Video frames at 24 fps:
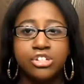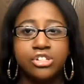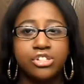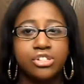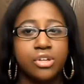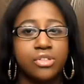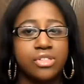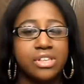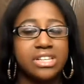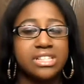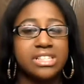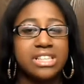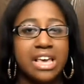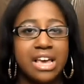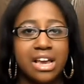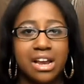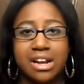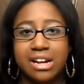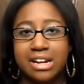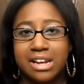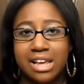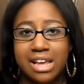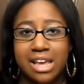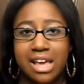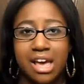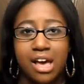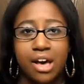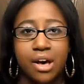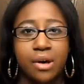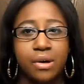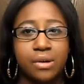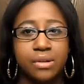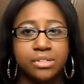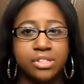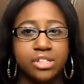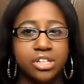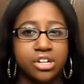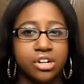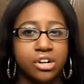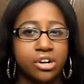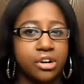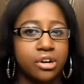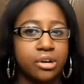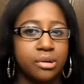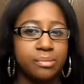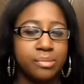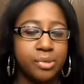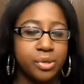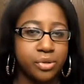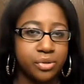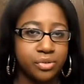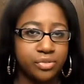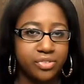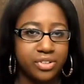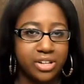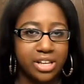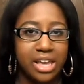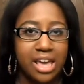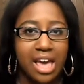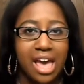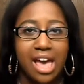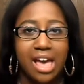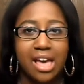So this hair did hold a curl beautifully.